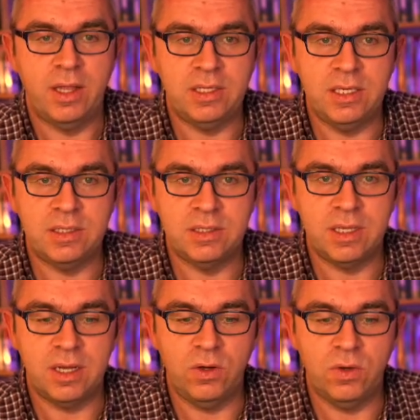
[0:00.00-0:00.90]
the
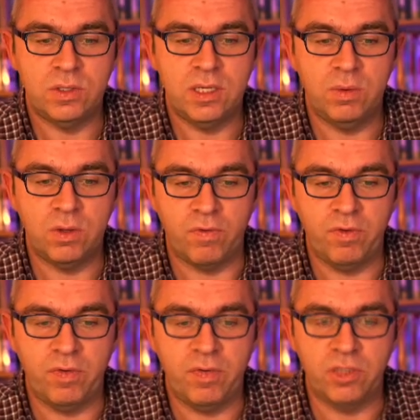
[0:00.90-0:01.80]
seasons that you see with
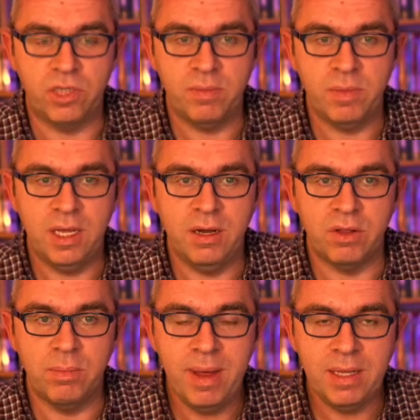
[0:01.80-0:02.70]
Coffee Break German
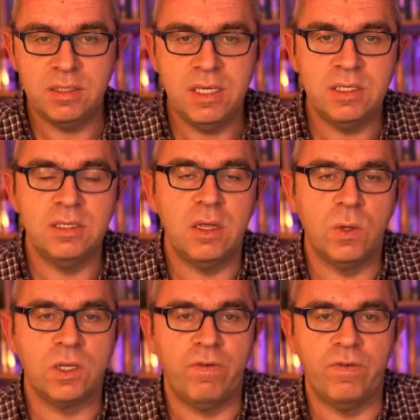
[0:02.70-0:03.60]
here, the main
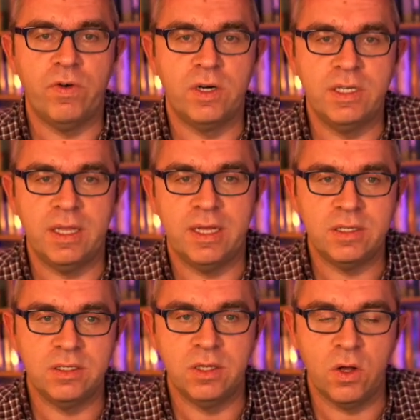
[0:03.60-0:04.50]
seasons, those are 40
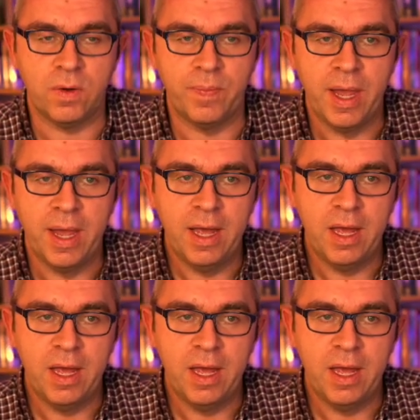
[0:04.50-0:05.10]
lessons long.